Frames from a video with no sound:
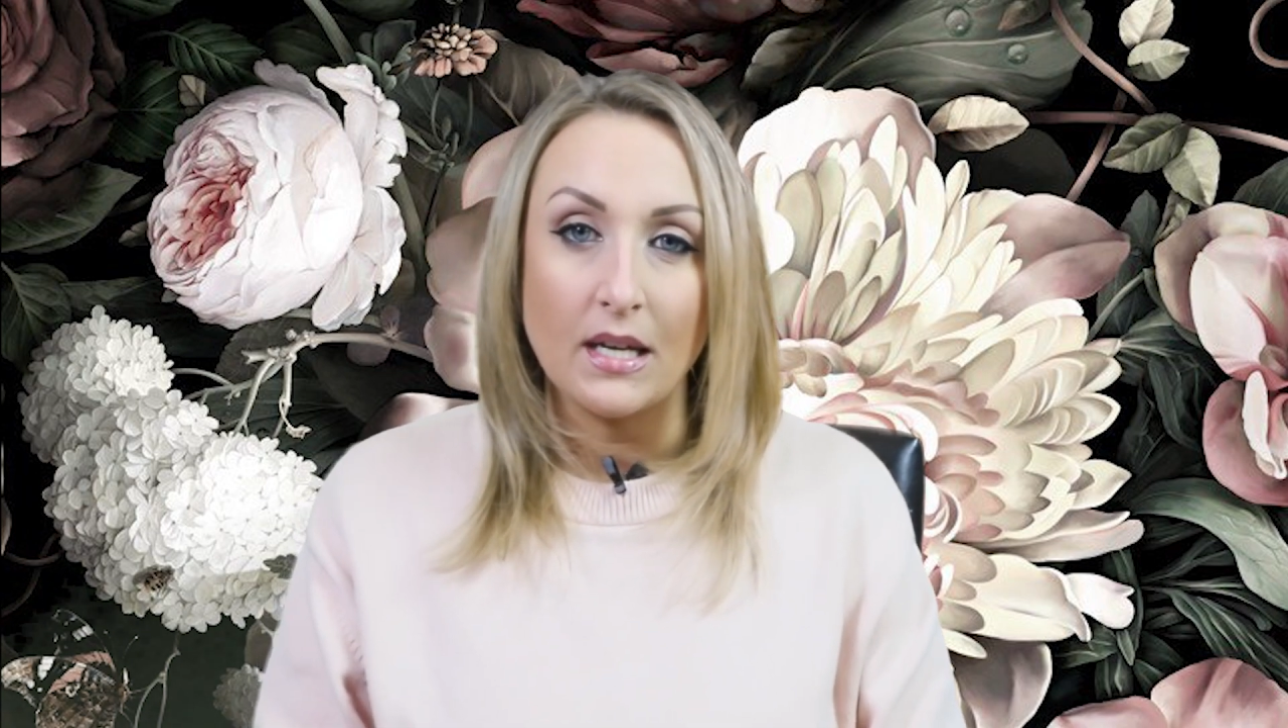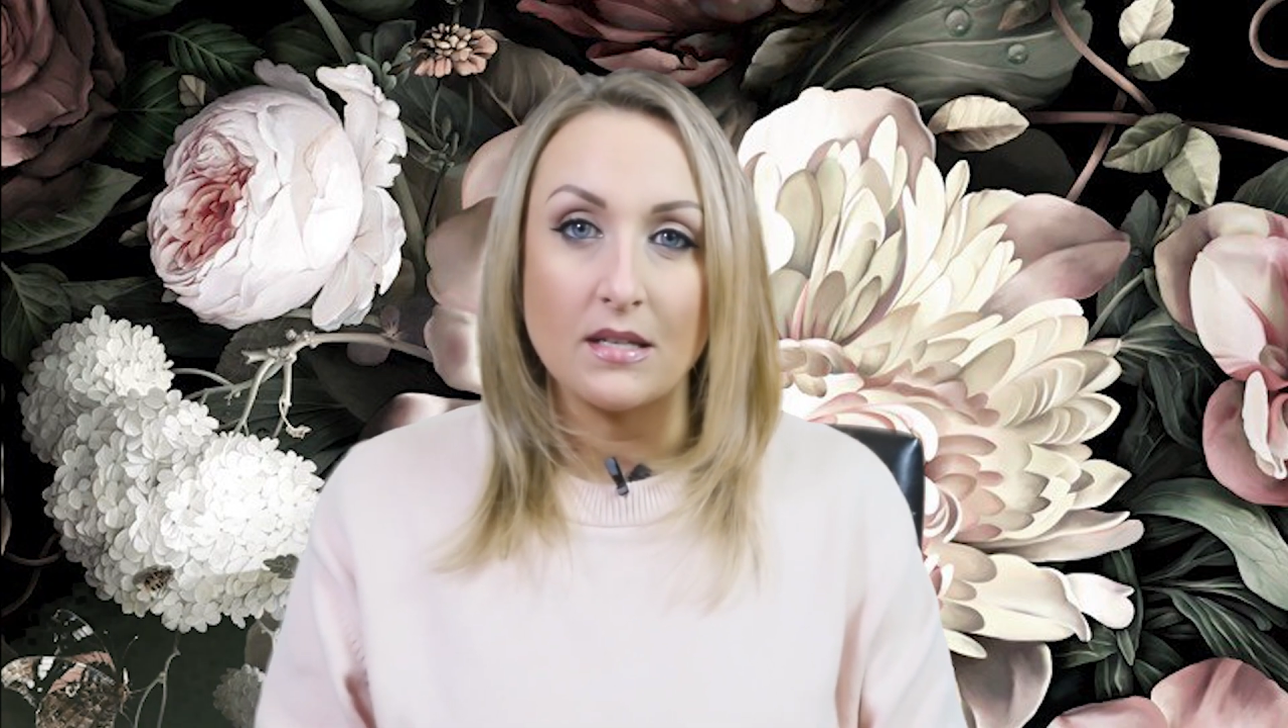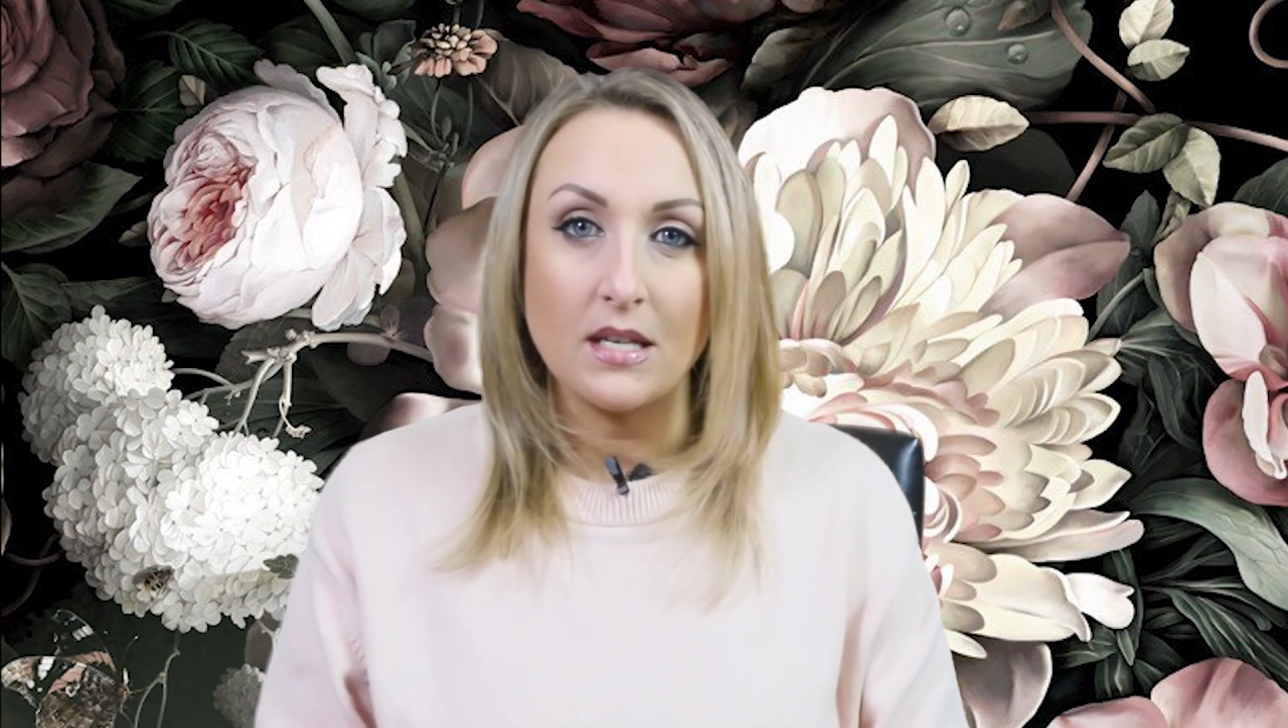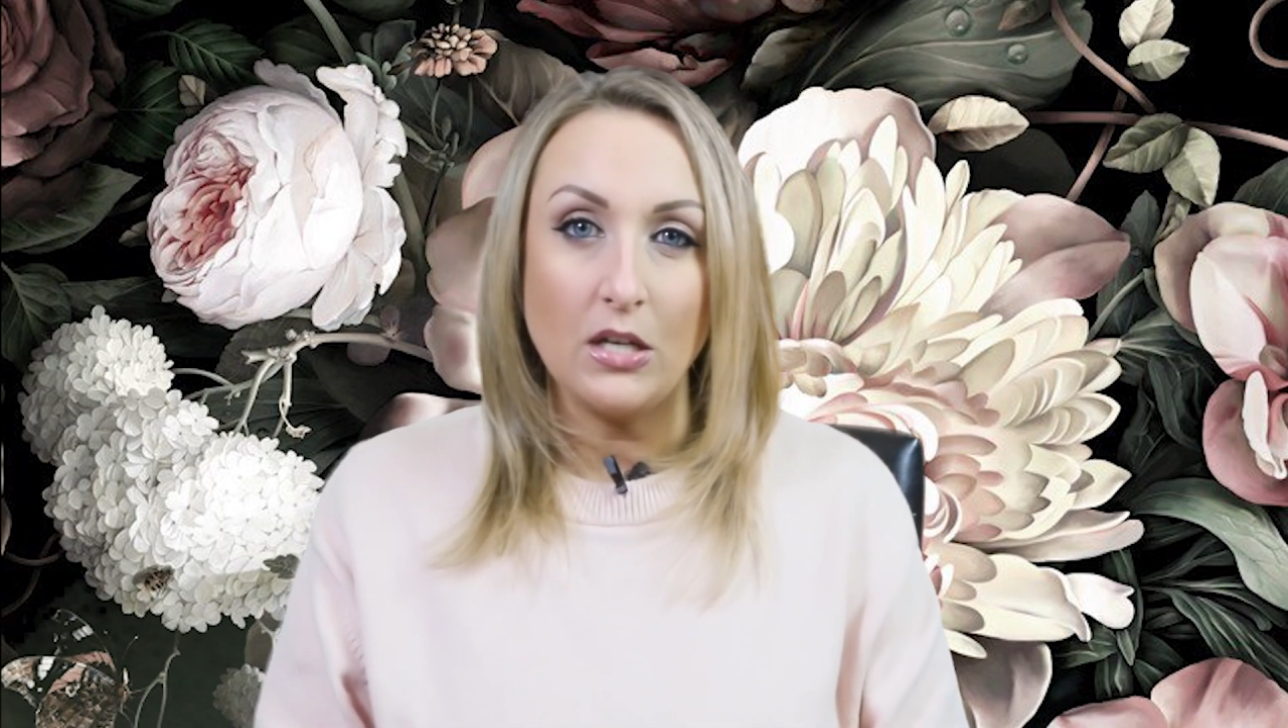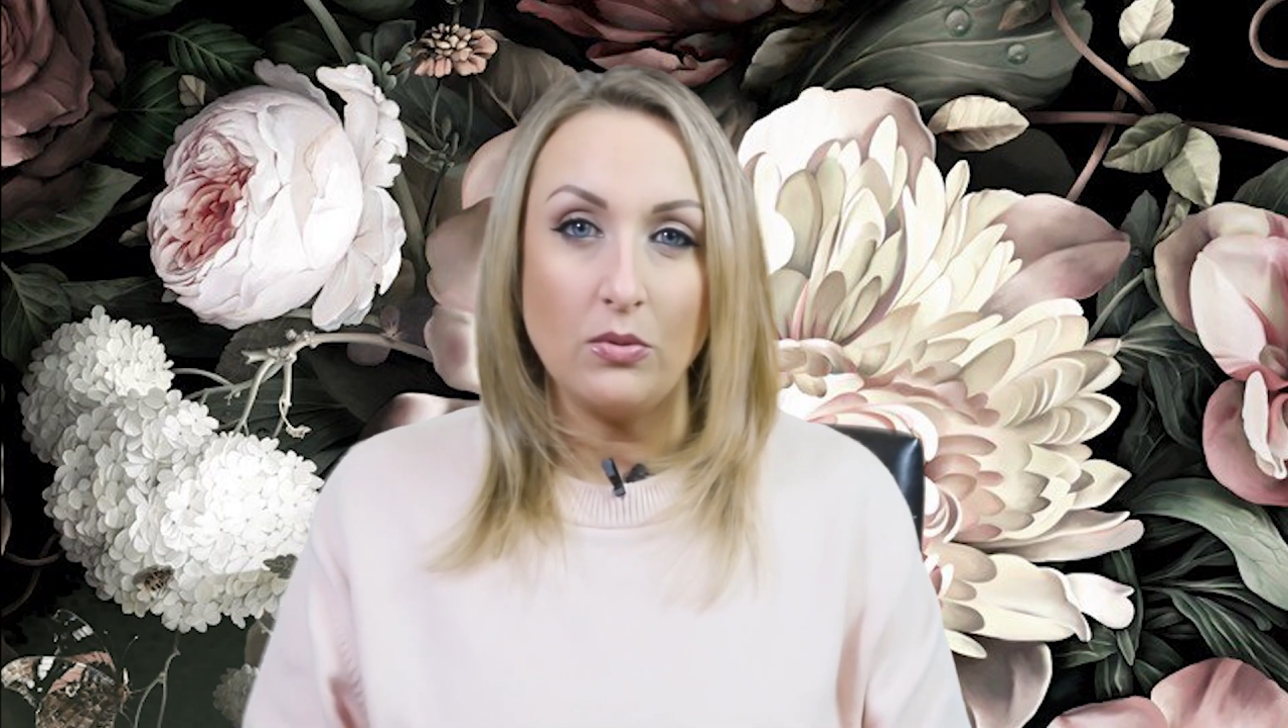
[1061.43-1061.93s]

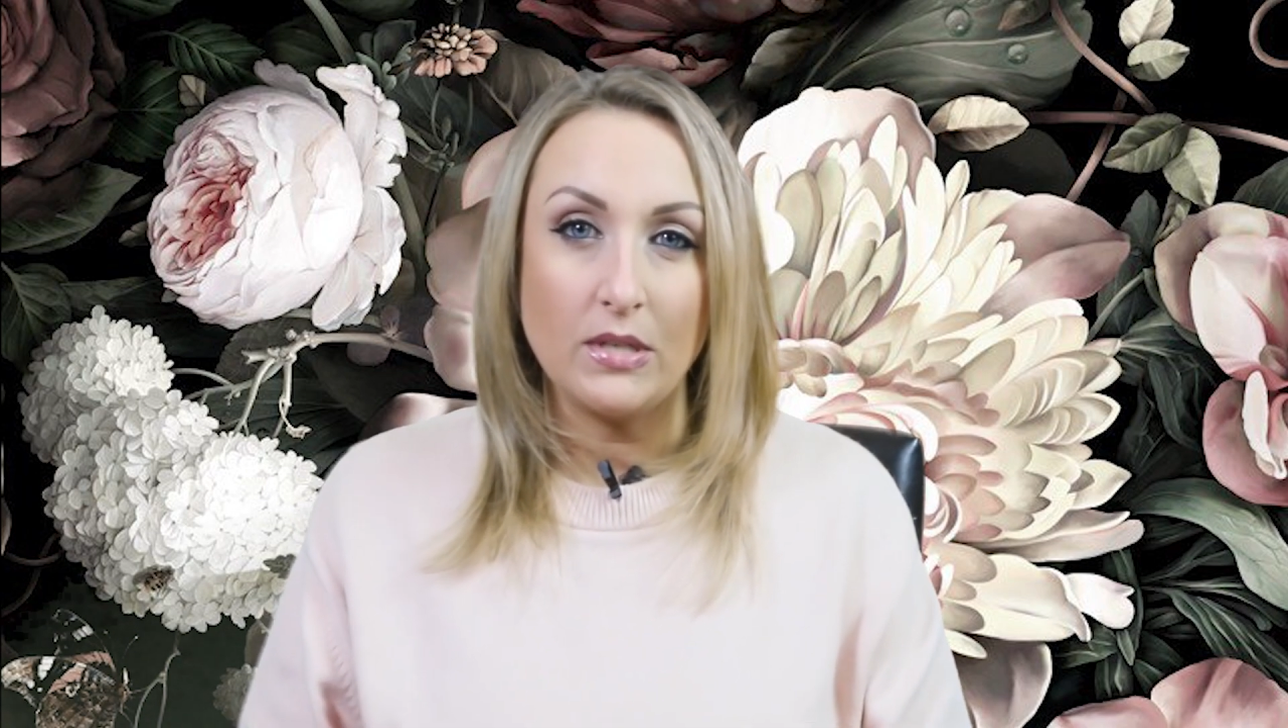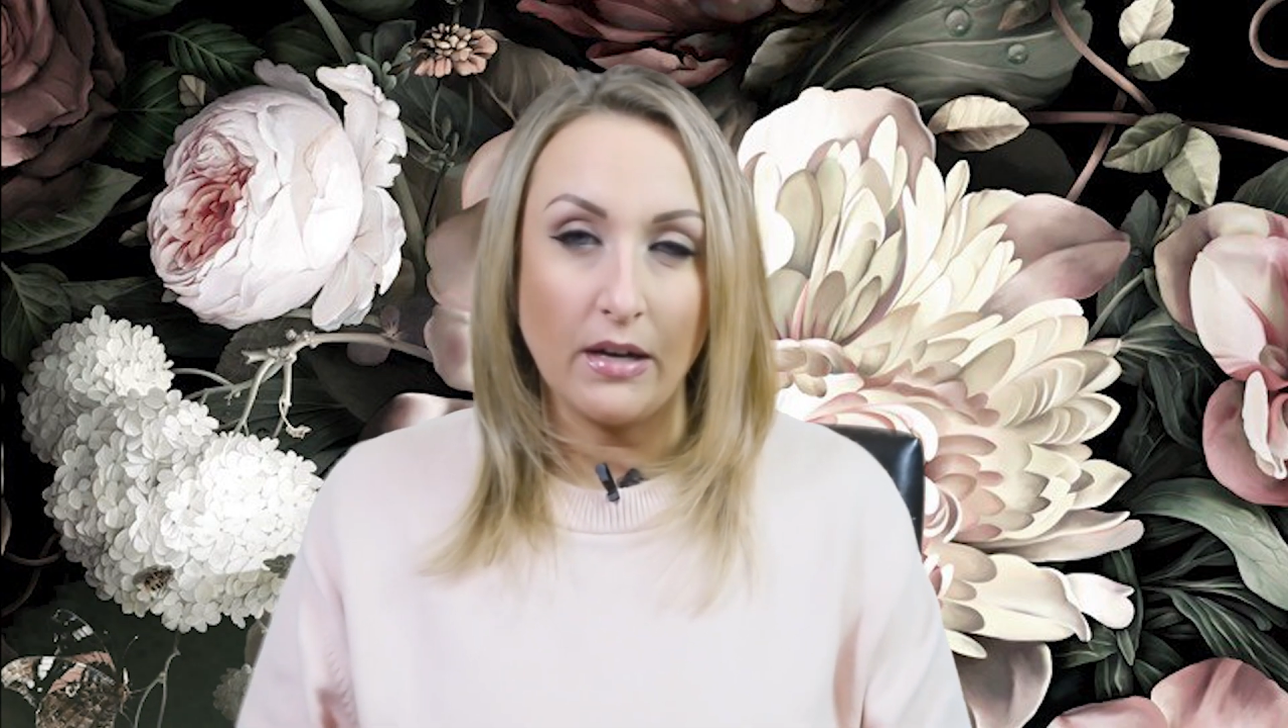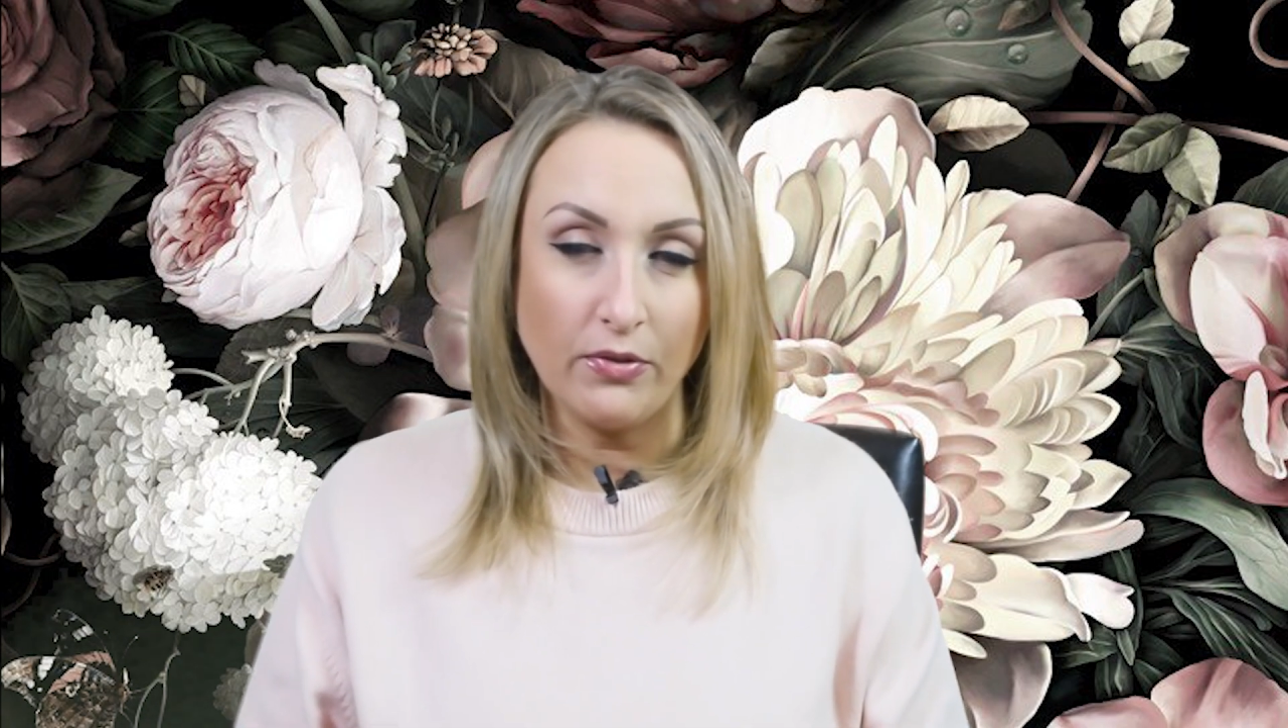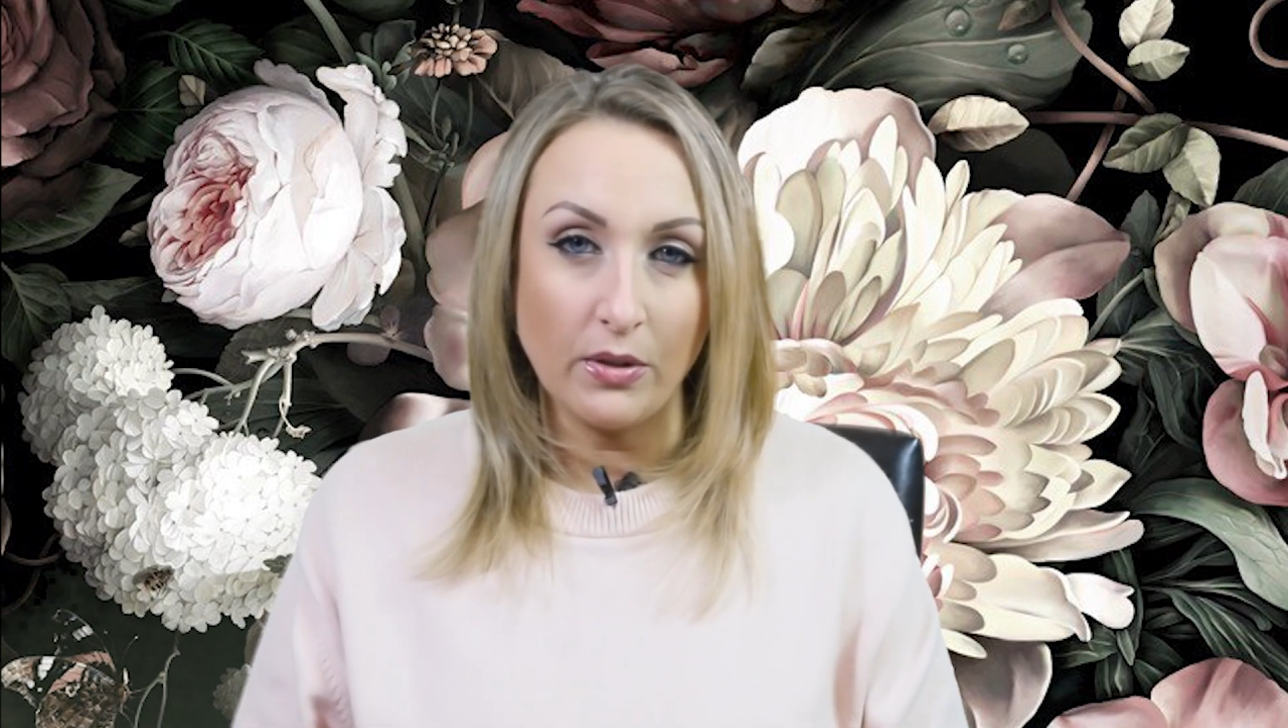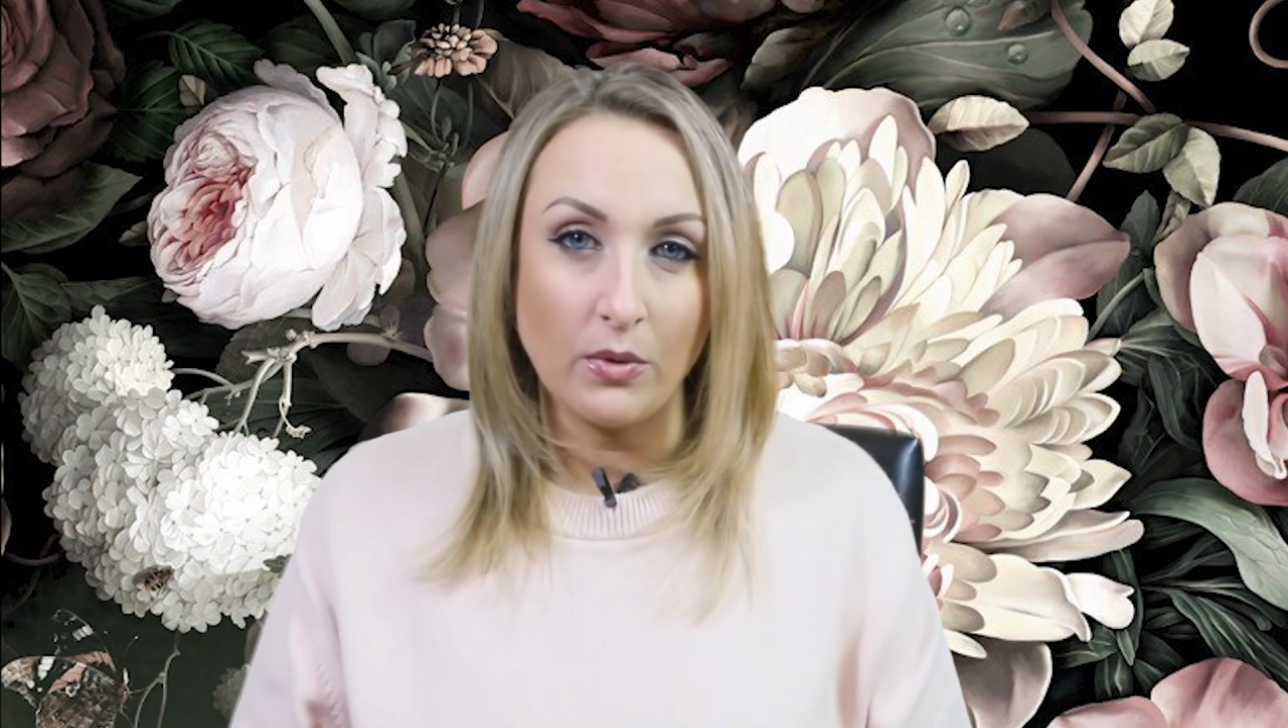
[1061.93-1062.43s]
is that you definitely